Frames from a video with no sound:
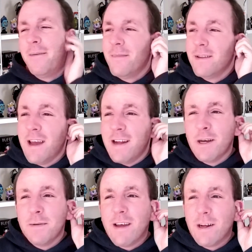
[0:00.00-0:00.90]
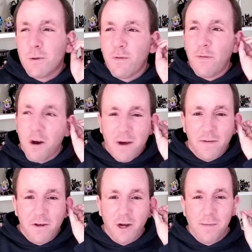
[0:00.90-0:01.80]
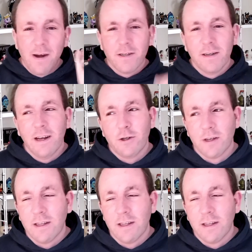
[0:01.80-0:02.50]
In terms of the actual format of the show, I'm actually interested